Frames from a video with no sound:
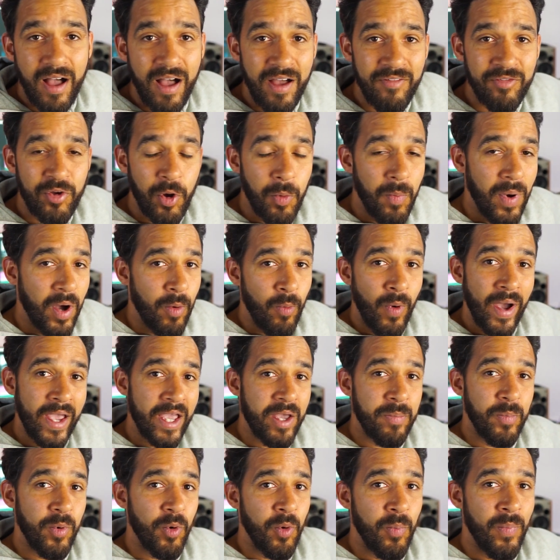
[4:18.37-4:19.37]
I've got my
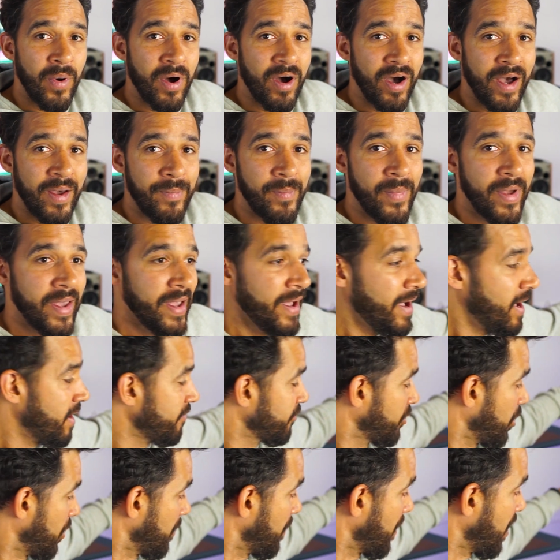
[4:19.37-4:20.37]
wakeboard behind me.
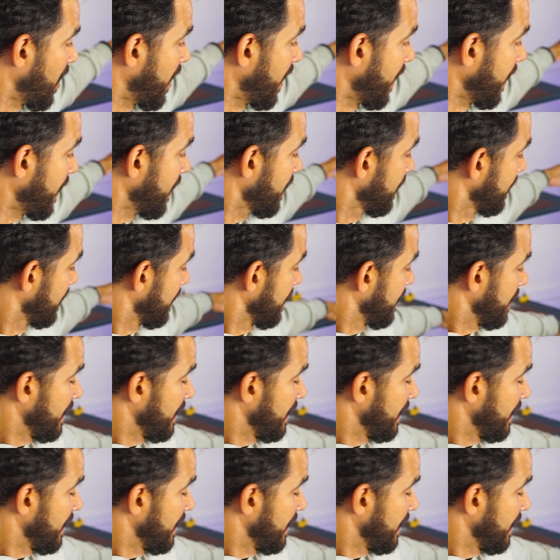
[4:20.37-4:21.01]
I've got my